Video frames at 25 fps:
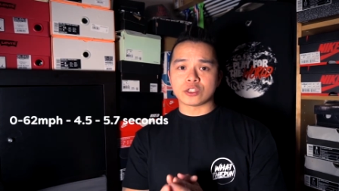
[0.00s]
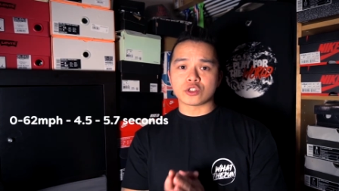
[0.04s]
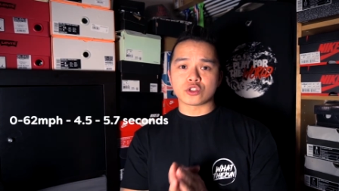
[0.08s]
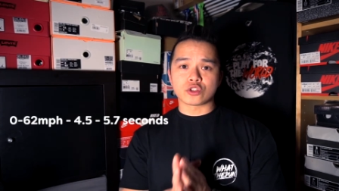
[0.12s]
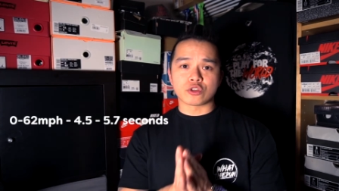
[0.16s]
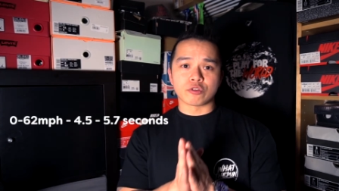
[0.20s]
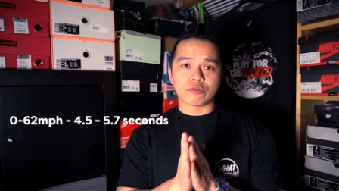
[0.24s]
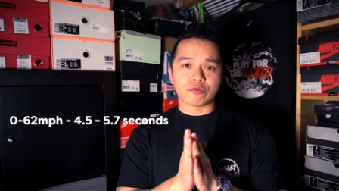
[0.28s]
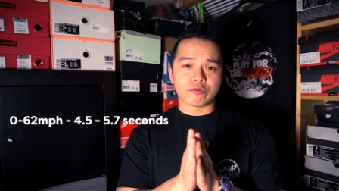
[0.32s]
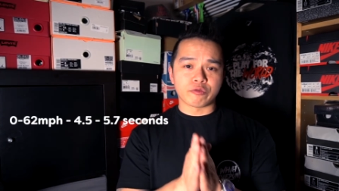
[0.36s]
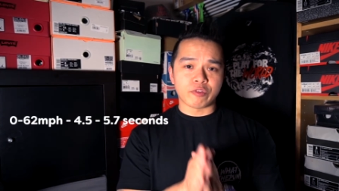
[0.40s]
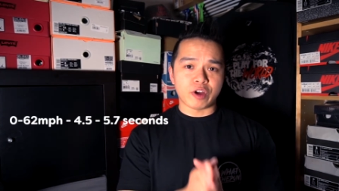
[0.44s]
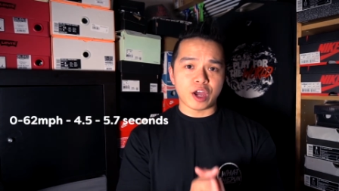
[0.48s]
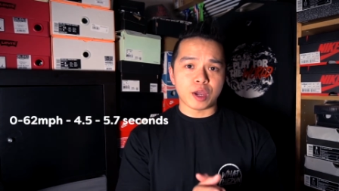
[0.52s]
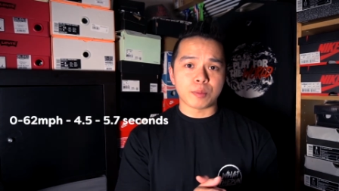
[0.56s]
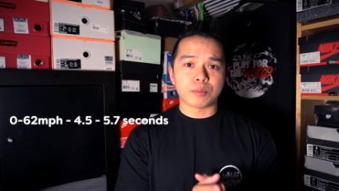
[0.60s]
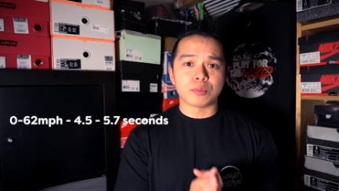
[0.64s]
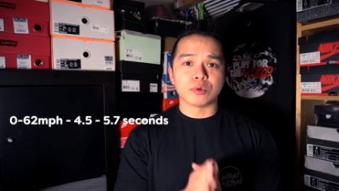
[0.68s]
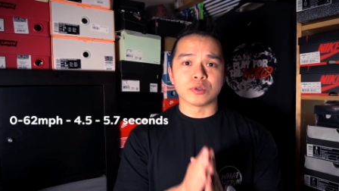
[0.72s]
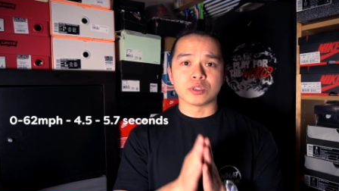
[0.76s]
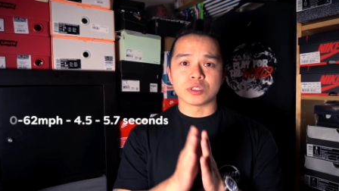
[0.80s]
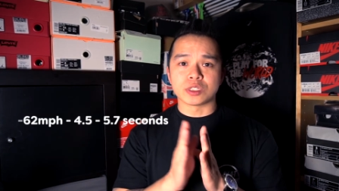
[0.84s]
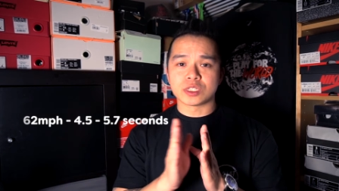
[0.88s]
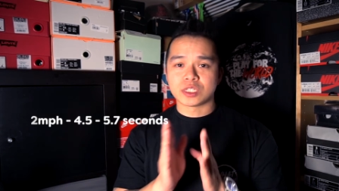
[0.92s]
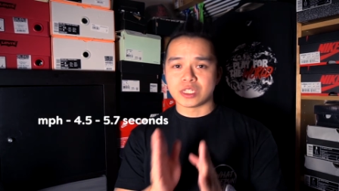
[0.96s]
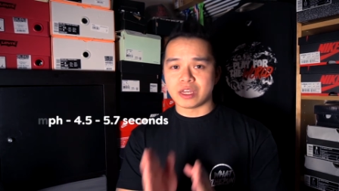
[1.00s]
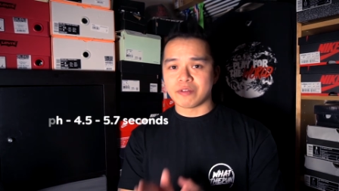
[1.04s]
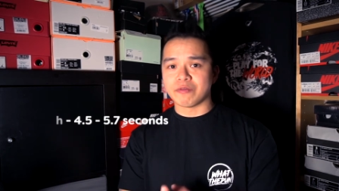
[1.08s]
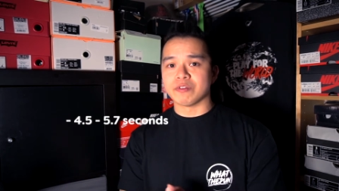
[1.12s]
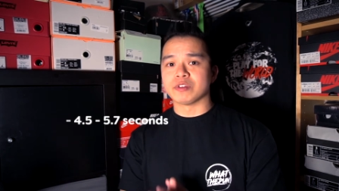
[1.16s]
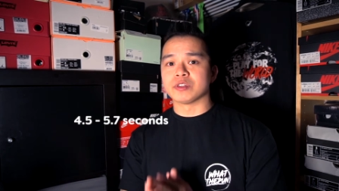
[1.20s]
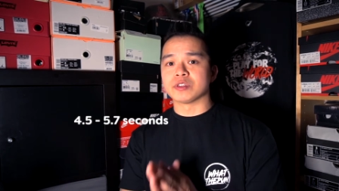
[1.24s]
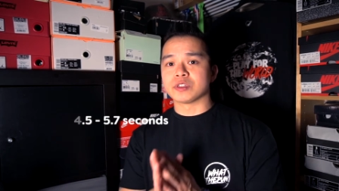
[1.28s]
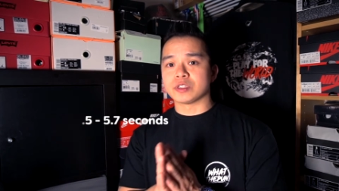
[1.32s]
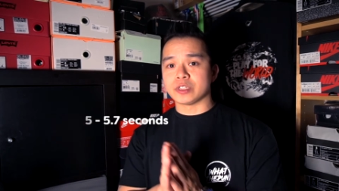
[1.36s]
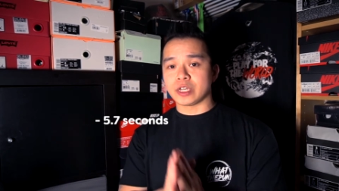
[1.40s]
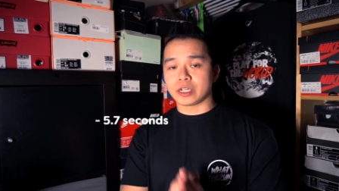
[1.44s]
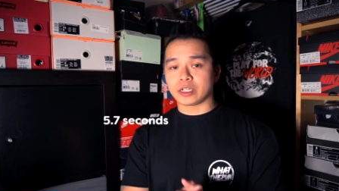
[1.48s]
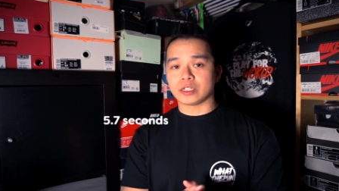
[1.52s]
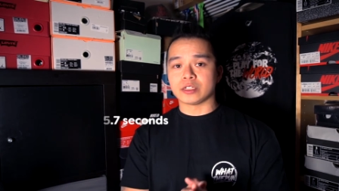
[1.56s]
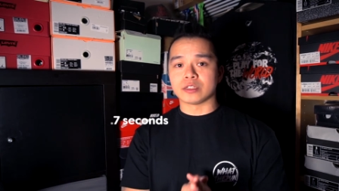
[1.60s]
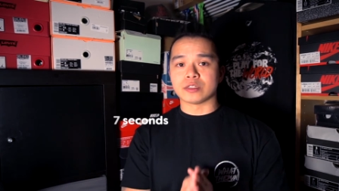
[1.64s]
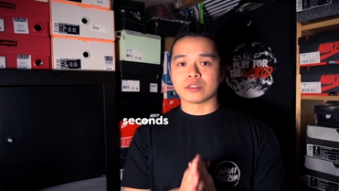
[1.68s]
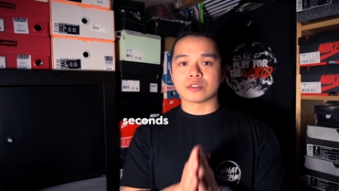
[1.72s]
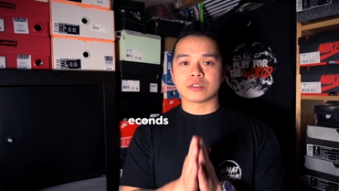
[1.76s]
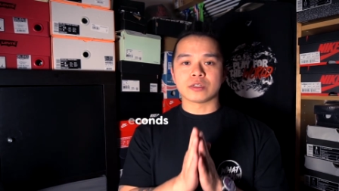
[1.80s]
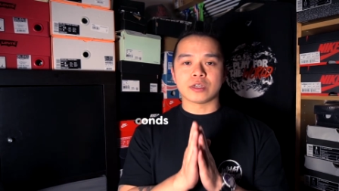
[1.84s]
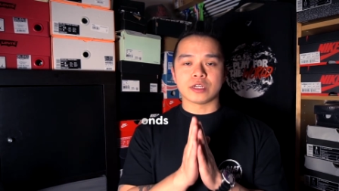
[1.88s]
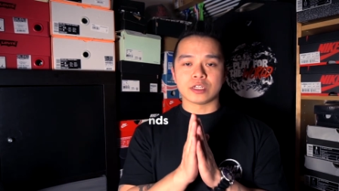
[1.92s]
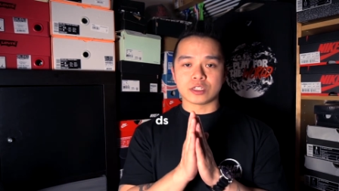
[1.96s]
to 5.7
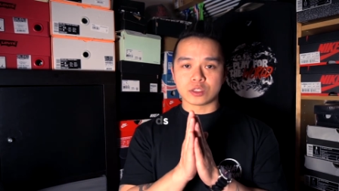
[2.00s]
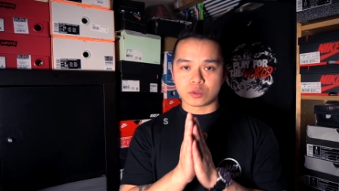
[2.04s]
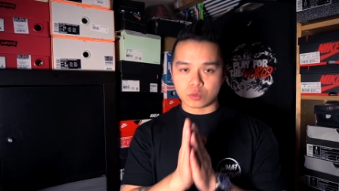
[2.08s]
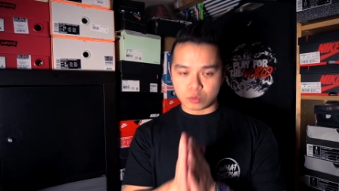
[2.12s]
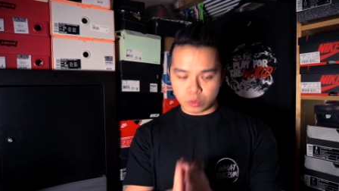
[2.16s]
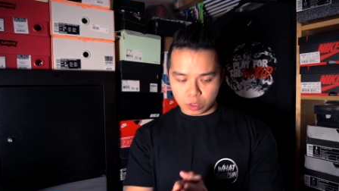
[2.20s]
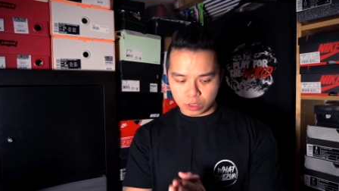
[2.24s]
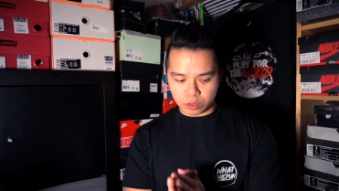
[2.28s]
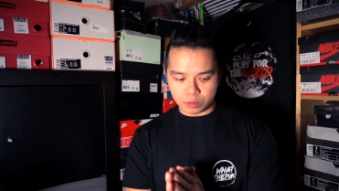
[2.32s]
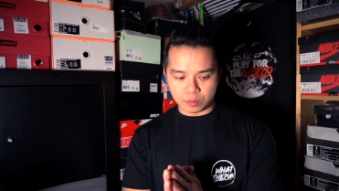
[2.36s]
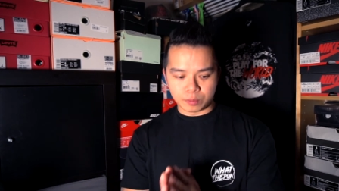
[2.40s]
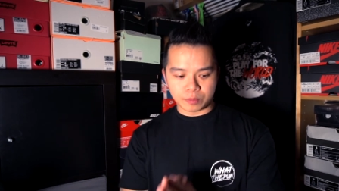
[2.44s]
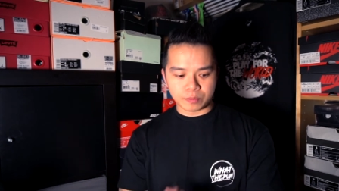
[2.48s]
seconds as well.